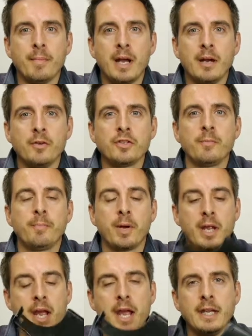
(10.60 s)
mount
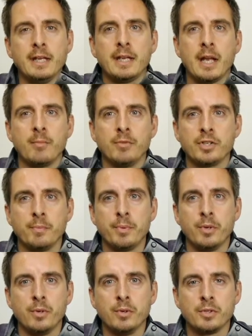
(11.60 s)
by Hague camera
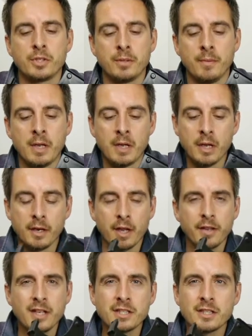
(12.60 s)
supports.
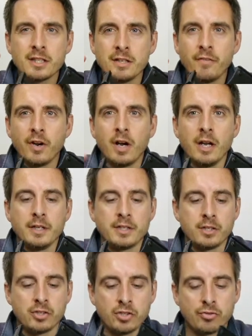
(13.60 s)
Now this
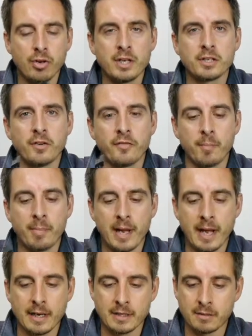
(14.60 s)
device straight off the
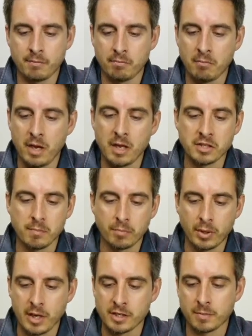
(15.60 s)
bat has
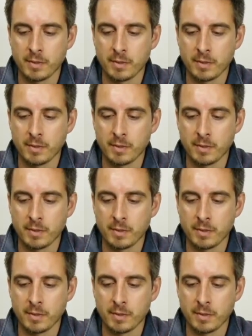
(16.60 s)
impressed